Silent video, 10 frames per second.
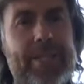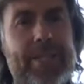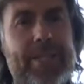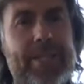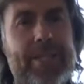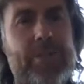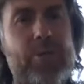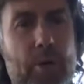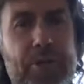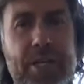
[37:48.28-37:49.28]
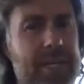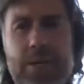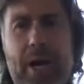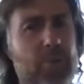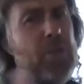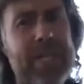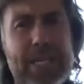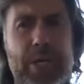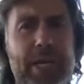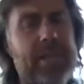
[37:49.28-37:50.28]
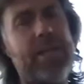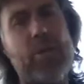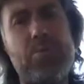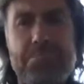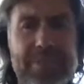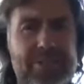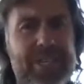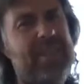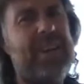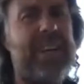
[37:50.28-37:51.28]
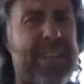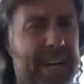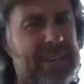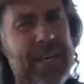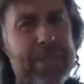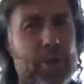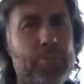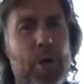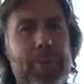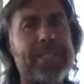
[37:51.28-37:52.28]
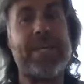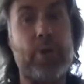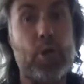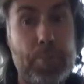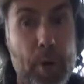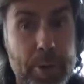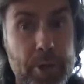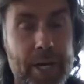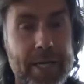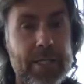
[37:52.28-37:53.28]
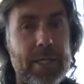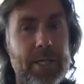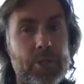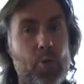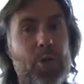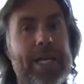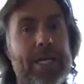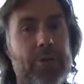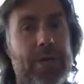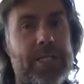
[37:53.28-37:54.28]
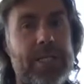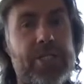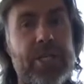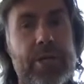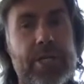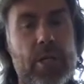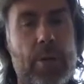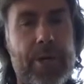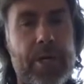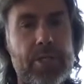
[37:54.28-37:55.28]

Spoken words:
Right, we do it next week, and then you said, no, not a good moment. It's never a good moment, right? Yeah. To really address these serious topics.